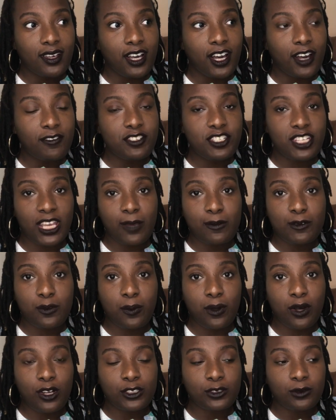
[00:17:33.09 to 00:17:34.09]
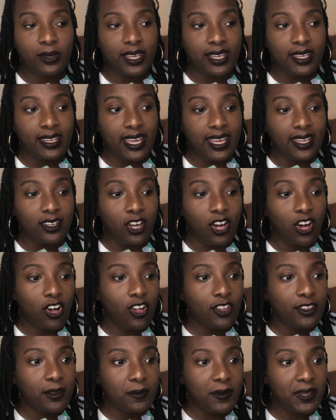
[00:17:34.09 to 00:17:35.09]
of James Baldwin and
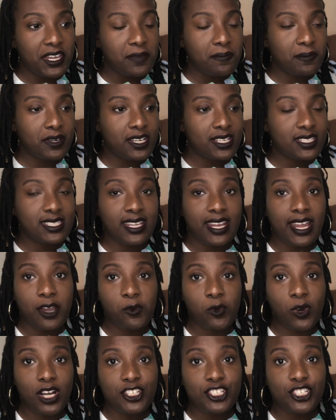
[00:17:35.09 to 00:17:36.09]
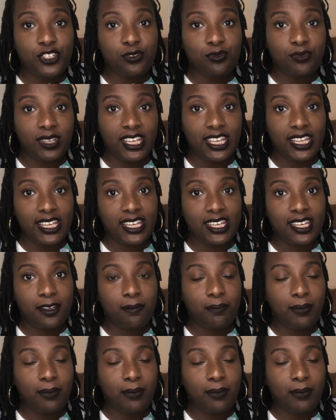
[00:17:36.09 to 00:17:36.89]
all the many books that I want to read